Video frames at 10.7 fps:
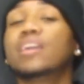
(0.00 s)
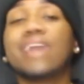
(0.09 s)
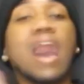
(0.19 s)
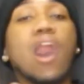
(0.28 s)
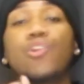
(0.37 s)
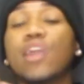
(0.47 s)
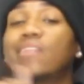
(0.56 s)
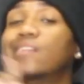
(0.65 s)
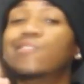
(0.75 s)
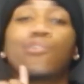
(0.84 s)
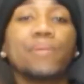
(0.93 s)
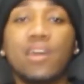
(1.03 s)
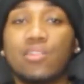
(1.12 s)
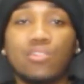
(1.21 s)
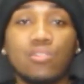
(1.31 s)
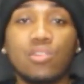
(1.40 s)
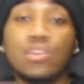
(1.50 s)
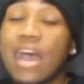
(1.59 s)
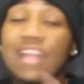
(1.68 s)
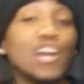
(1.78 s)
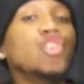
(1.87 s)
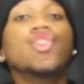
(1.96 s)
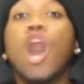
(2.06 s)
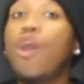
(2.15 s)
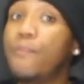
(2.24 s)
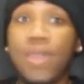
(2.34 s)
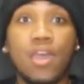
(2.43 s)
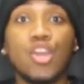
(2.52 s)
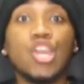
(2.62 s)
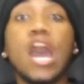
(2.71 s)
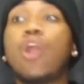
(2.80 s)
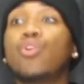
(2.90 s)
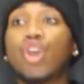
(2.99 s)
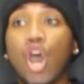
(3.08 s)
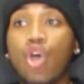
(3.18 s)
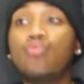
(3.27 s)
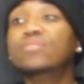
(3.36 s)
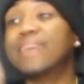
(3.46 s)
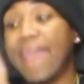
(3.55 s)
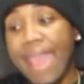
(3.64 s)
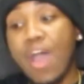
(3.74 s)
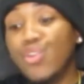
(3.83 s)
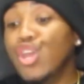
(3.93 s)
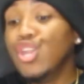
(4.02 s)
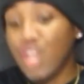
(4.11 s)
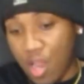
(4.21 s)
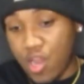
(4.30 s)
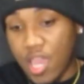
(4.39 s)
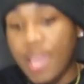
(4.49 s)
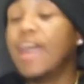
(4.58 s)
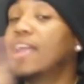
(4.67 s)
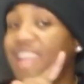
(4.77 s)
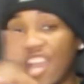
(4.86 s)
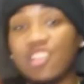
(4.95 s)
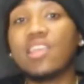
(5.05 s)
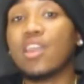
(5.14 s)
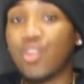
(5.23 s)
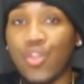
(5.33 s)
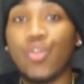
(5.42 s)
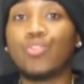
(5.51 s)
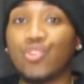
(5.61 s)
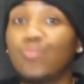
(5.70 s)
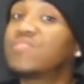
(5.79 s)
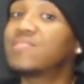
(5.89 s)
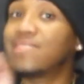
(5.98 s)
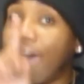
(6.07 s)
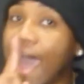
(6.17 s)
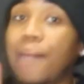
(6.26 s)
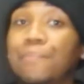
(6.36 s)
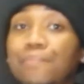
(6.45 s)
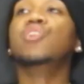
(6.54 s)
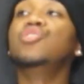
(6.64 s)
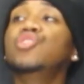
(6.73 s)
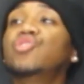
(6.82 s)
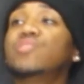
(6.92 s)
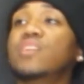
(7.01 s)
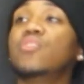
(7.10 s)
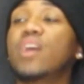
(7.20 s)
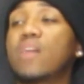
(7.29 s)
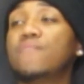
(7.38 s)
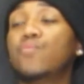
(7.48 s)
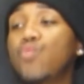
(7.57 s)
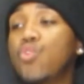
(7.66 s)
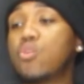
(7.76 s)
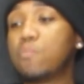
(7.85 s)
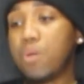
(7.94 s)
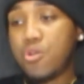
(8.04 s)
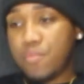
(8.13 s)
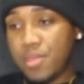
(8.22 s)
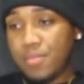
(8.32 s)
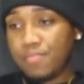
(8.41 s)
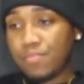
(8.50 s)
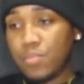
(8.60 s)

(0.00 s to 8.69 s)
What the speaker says: Y'all are no better. Y'all are no better. Y'all go down and dirty like that girl do. Stop. Karen and Giselle have a warm moment.